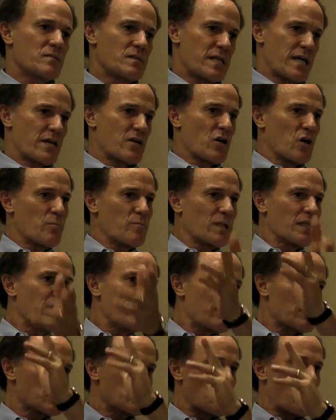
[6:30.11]
take all
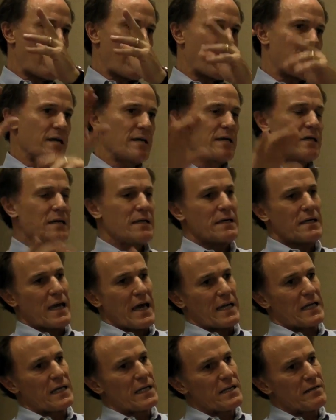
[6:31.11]
believers away,
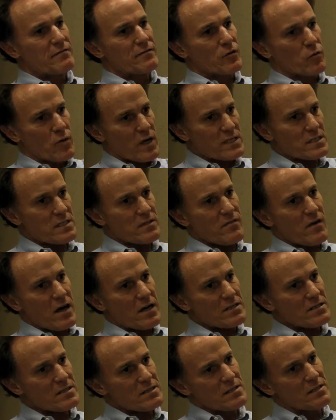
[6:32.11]
and leave the rest of
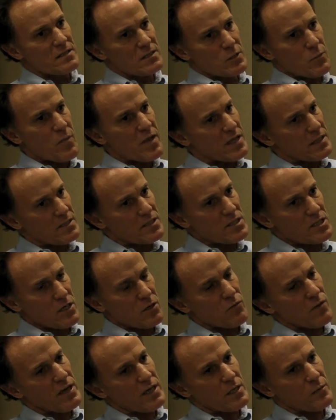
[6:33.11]
us to be
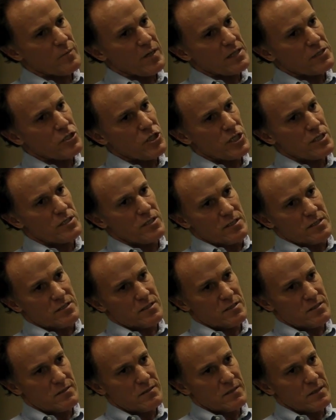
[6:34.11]
incinerated by
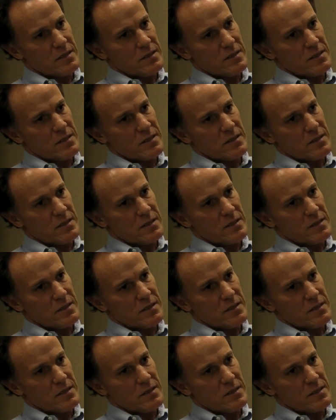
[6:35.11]
Jesus.